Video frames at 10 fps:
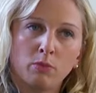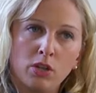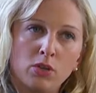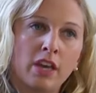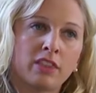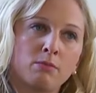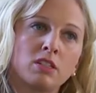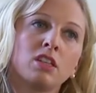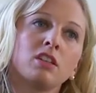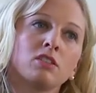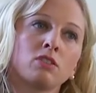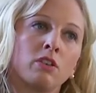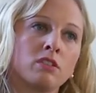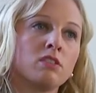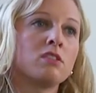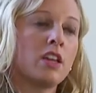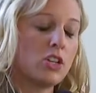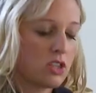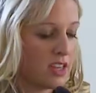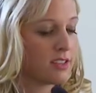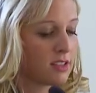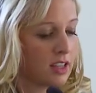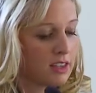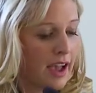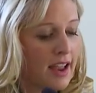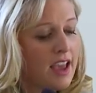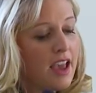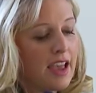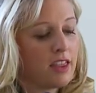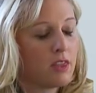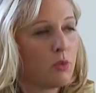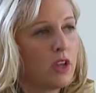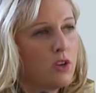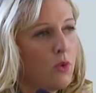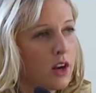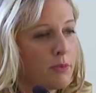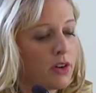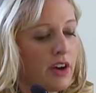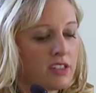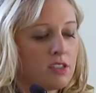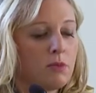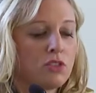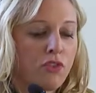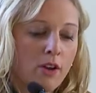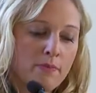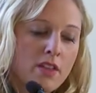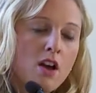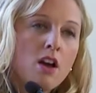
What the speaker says: when you get them to this certain stage, things like that. And the way you want to progress them is from,